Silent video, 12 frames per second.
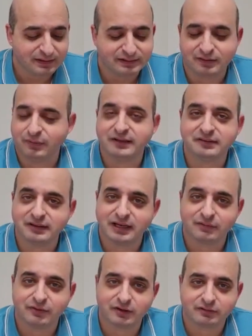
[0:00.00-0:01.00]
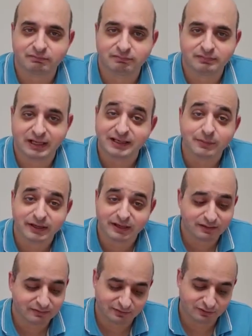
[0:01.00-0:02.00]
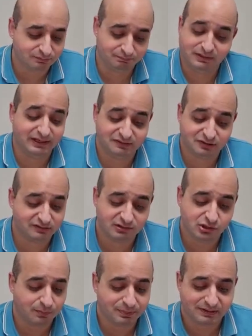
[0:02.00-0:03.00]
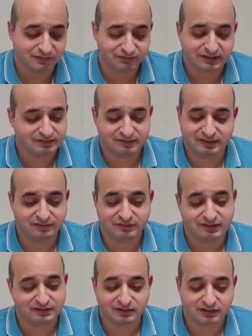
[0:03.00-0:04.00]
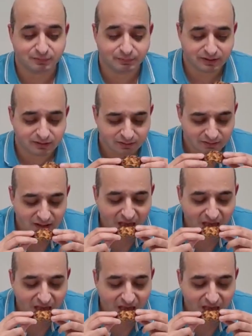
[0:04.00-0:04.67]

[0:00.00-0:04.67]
The wings in there were dynamite. So let's just jump in with these and see if these can compare.